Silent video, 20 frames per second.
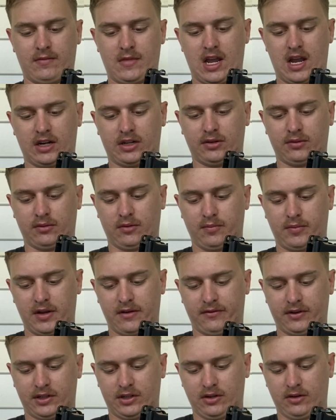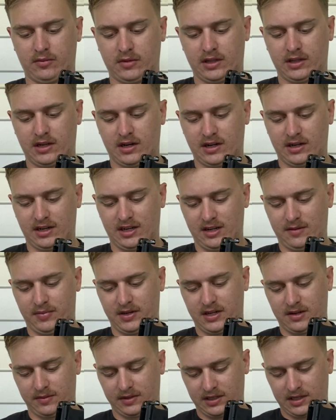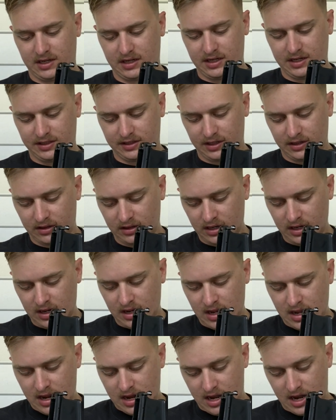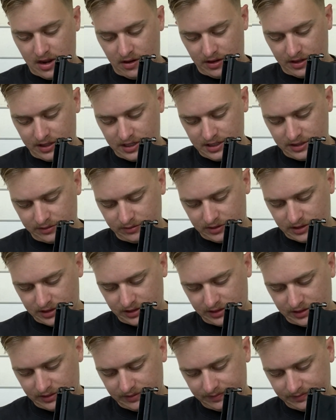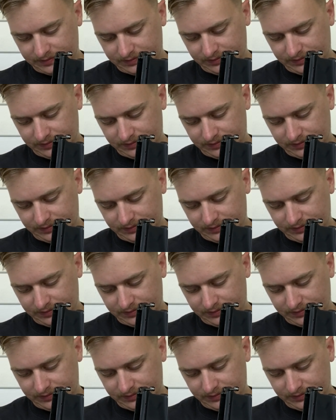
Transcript: actual buffer tube in there, it becomes a lot easier. Now on these ones,